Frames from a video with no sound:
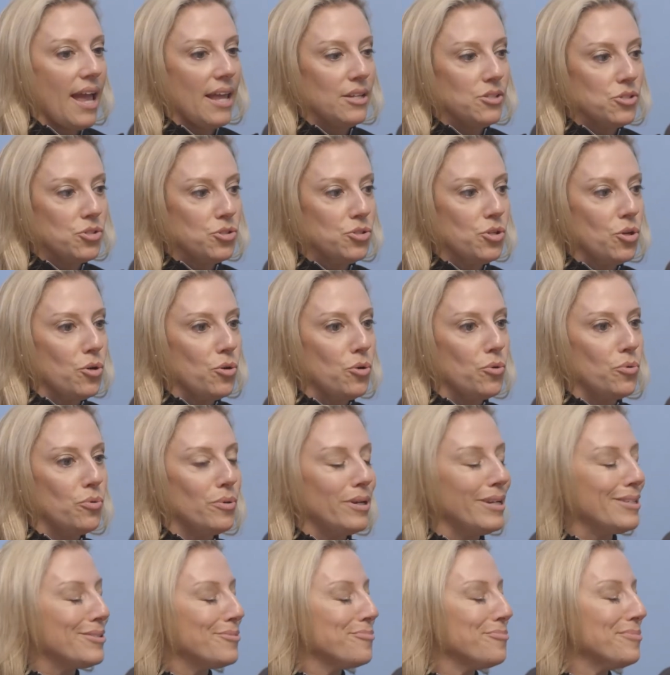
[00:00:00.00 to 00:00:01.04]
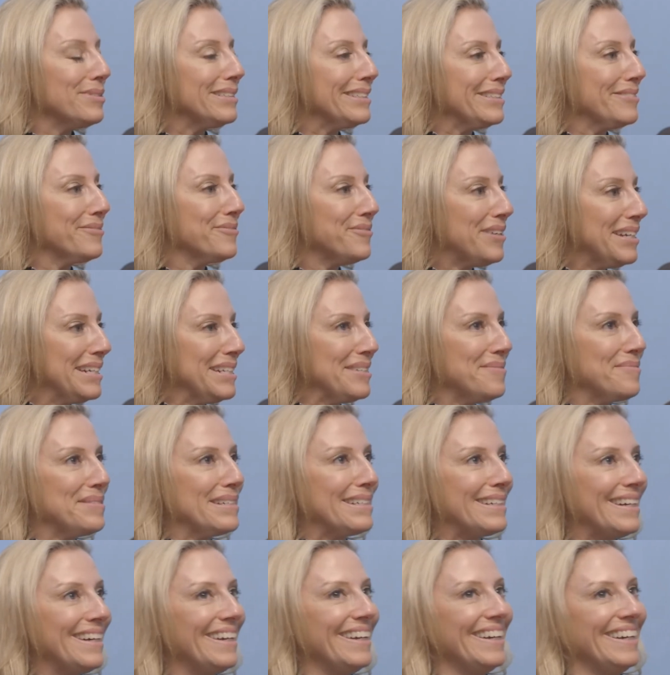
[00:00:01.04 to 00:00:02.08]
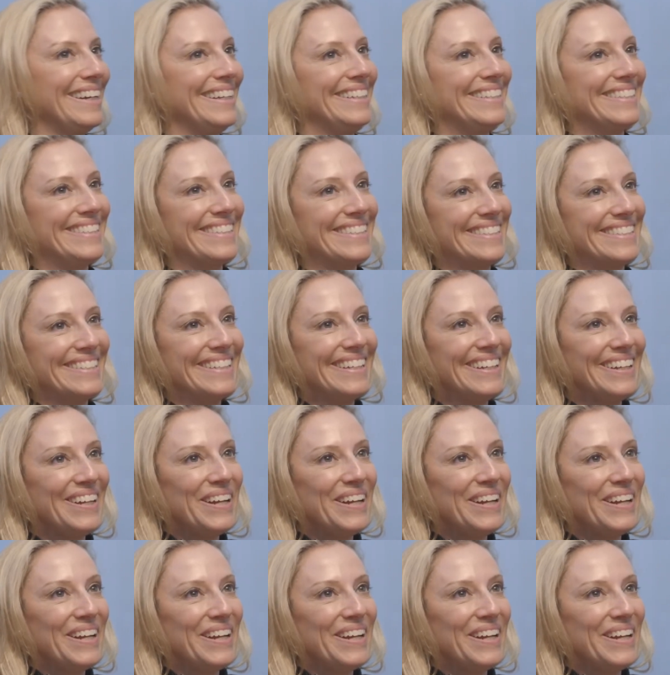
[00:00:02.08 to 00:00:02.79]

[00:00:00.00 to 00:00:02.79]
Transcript: And so it's really funny because,